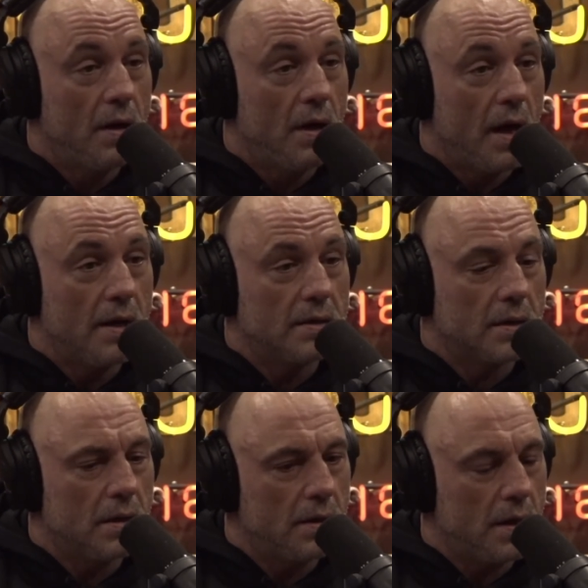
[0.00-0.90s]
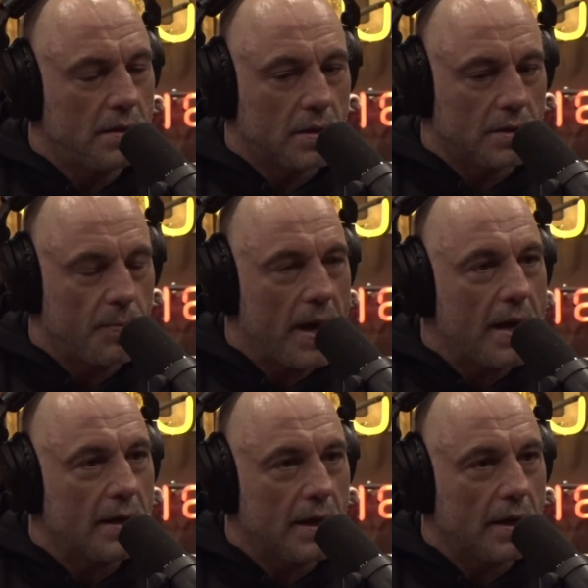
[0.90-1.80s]
and he's and then he starts
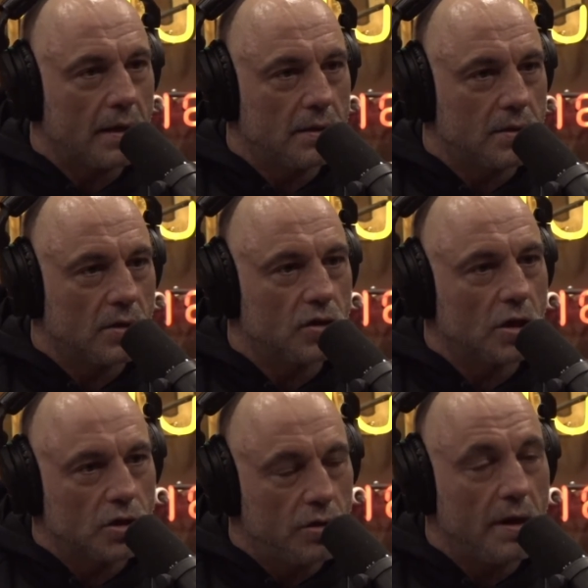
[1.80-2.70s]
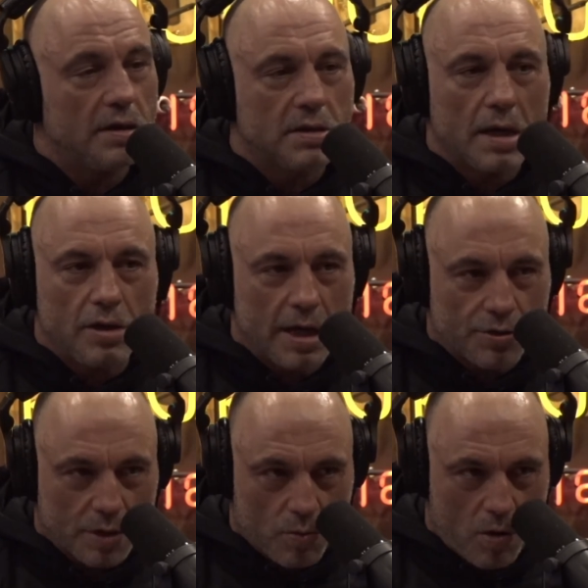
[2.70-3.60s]
panicking and starts like chew, and he's got you can't
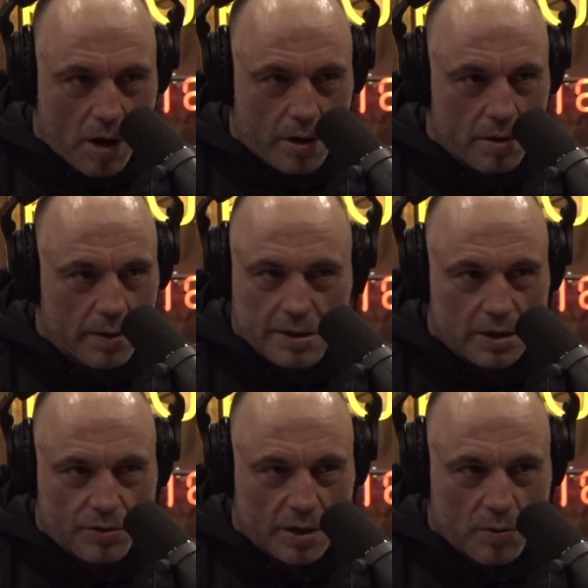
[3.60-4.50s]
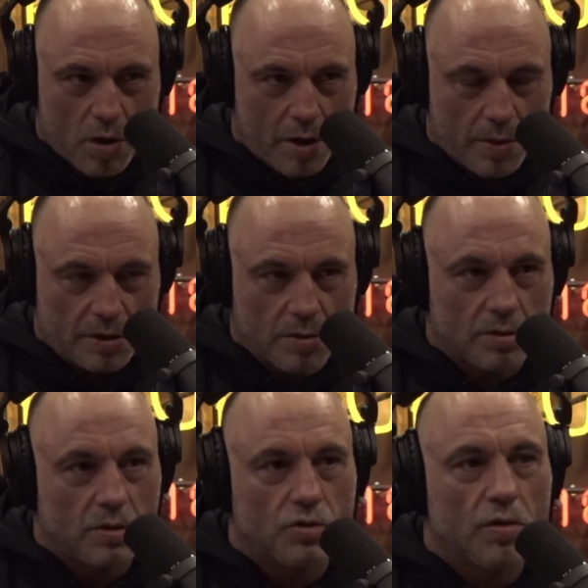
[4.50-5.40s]
drink water. Right? Okay. He's not drinking water while he's doing.
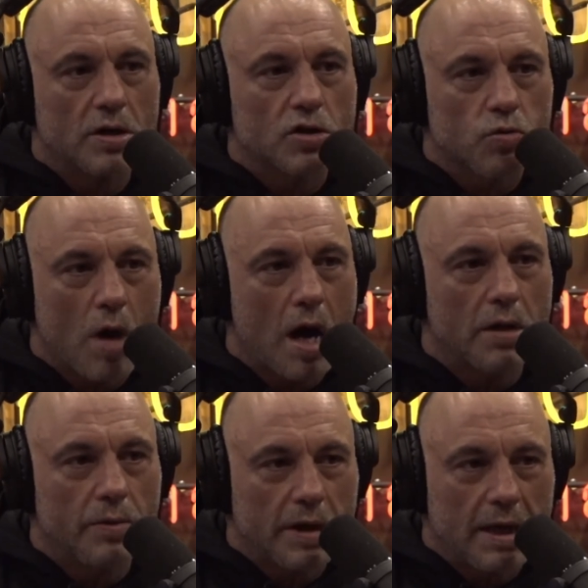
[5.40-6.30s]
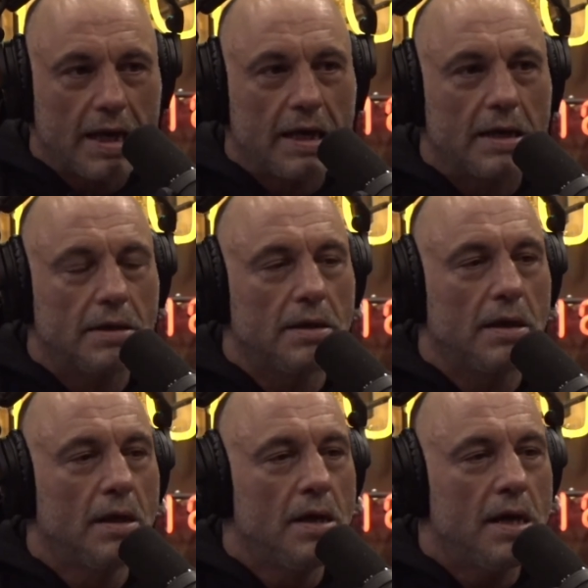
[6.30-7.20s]
It. So he's trying to swallow and he can't, and,
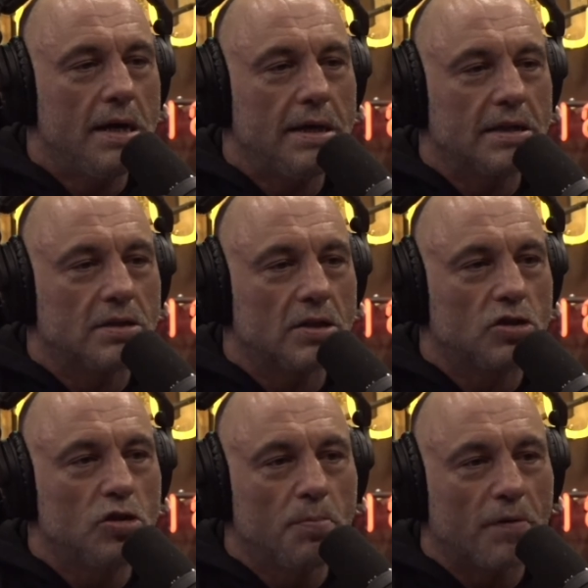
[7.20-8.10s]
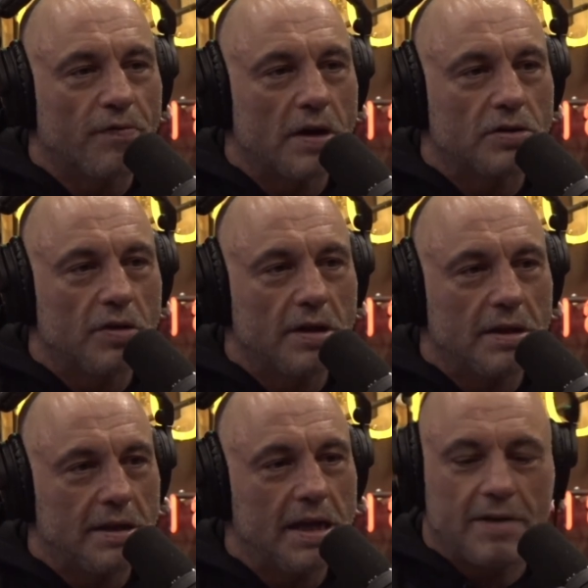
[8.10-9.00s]
it, and, he gets like super frustrated. And
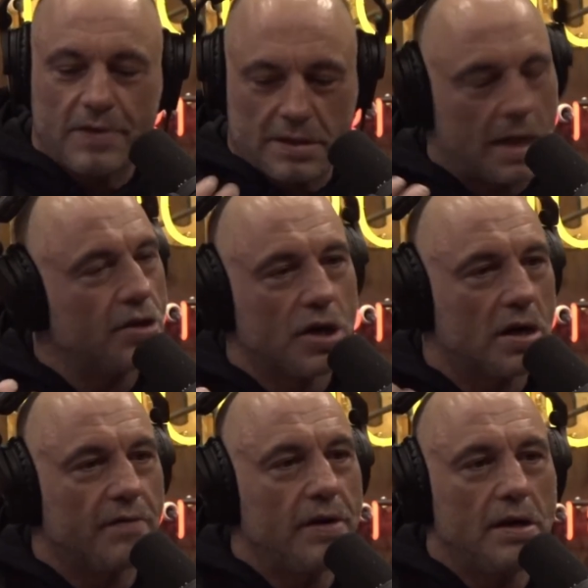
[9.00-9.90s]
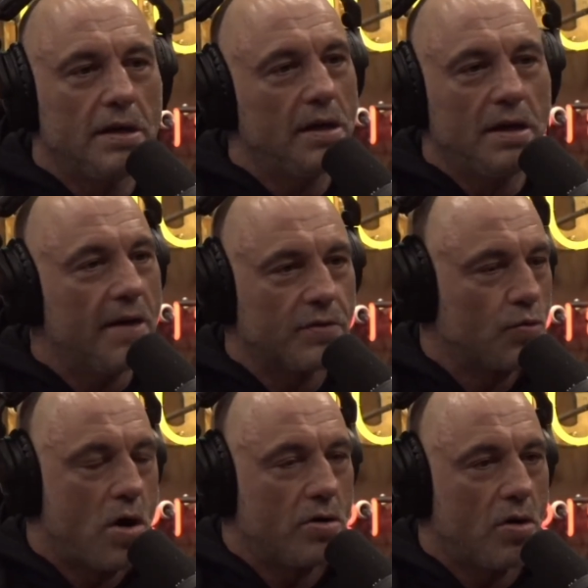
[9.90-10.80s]
at the end of it, he's got a chunk of it, and he, he never
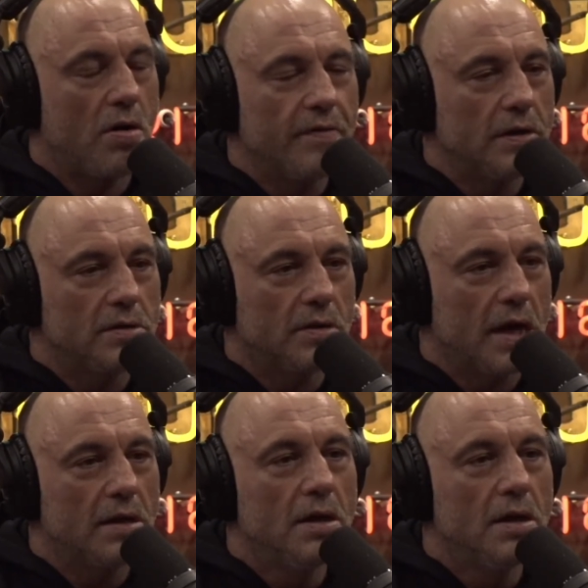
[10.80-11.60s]
swallowed all of it. So he got